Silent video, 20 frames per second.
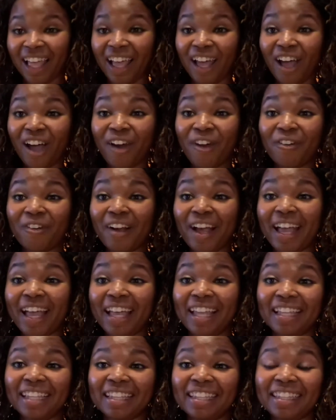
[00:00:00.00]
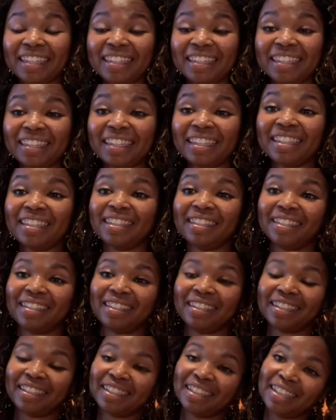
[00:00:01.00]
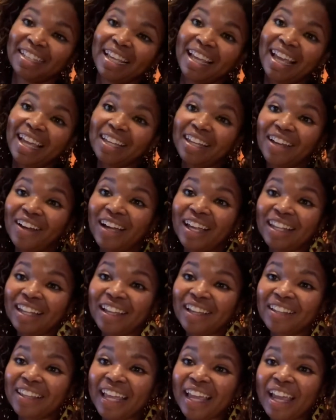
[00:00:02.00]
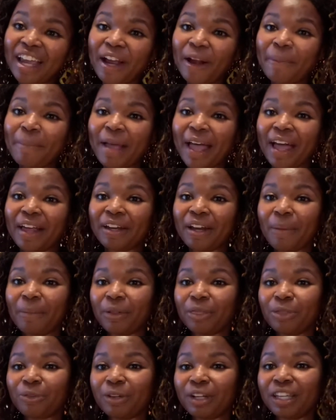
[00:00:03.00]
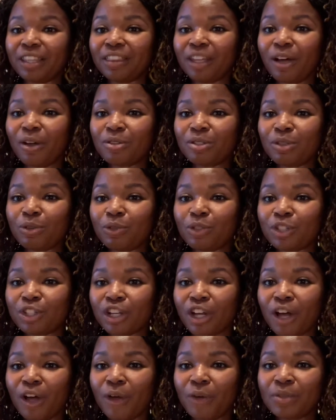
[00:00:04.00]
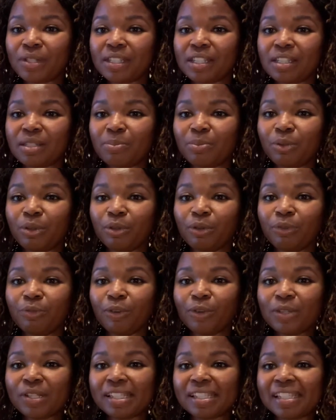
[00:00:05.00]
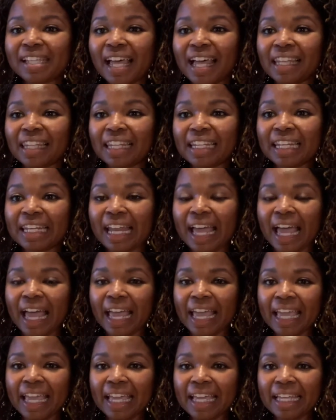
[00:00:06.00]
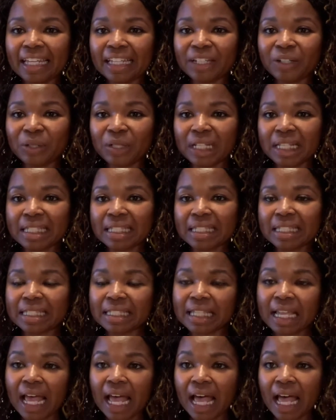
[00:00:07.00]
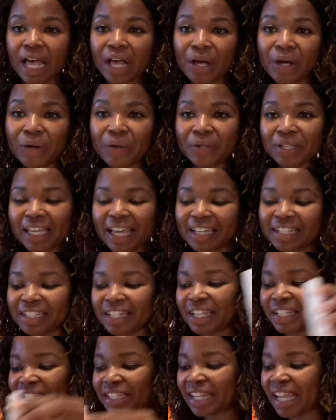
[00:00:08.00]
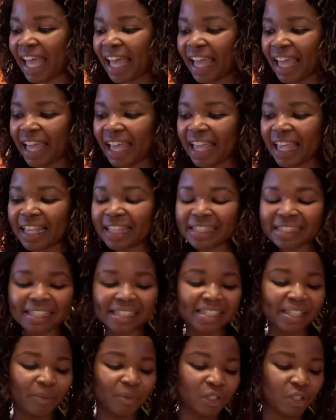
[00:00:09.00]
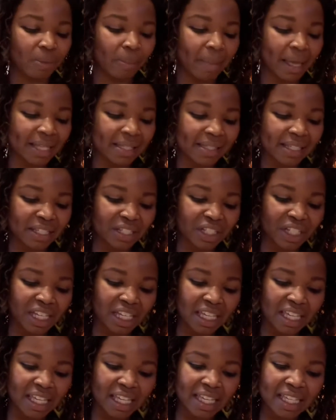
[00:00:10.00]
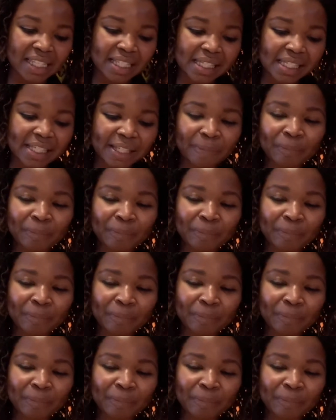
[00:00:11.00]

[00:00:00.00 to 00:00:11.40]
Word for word: All right. Hello, hello there, pile number three. Those who chose this beautiful selenite, crystal. Yes, yes, yes. Let's see what your message is.